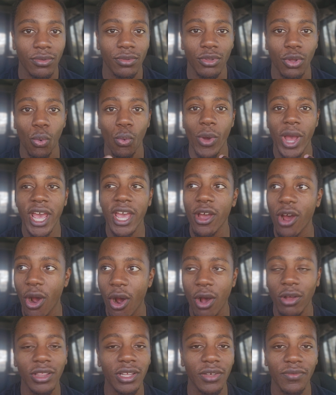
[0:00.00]
the way
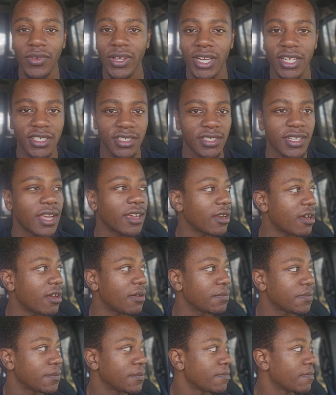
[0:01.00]
all of it is set up,
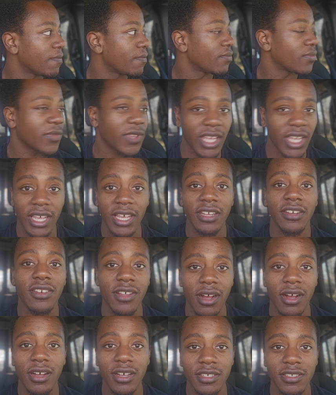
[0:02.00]
it
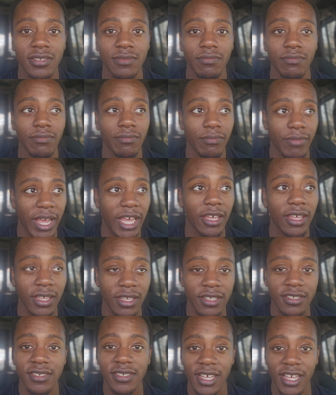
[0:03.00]
does make
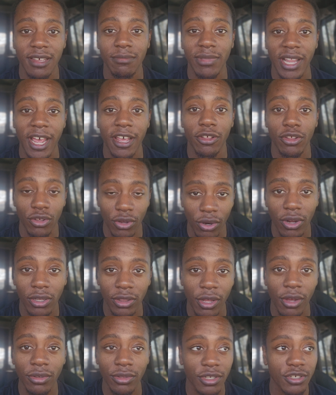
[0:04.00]
it seem like you're
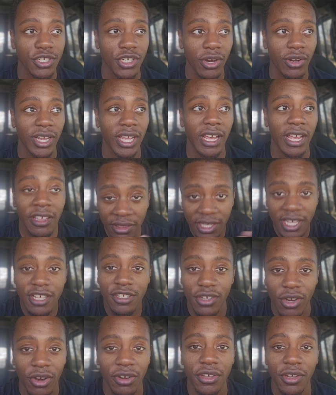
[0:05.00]
along the journey and
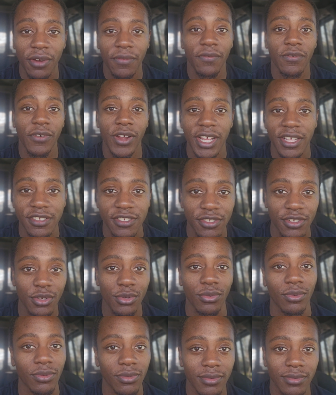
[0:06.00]
these are your friends
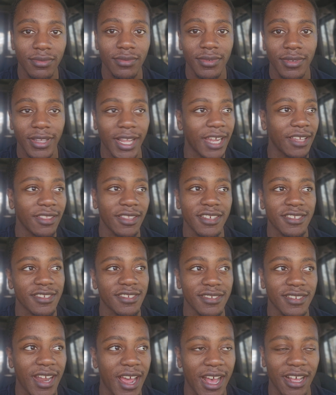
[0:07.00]
too. Like, this
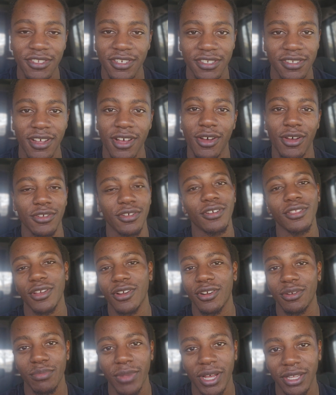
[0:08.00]
is not just, oh, you're
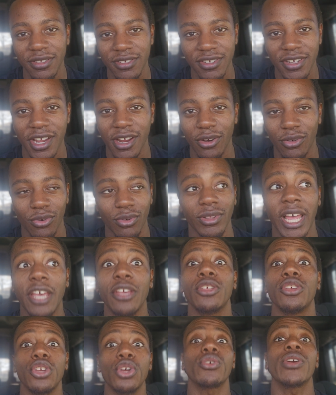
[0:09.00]
learning about the Scarecrow. Like,
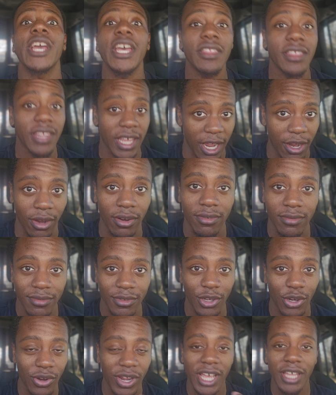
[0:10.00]
you're in there
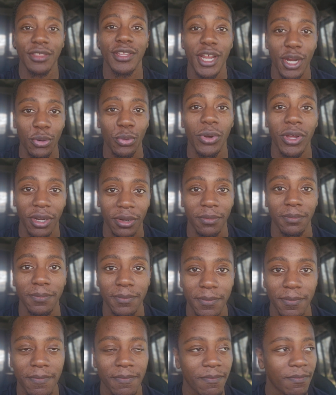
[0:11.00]
with them.
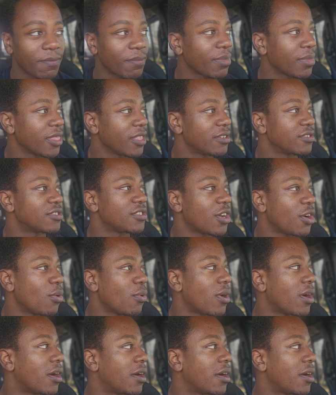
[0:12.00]
So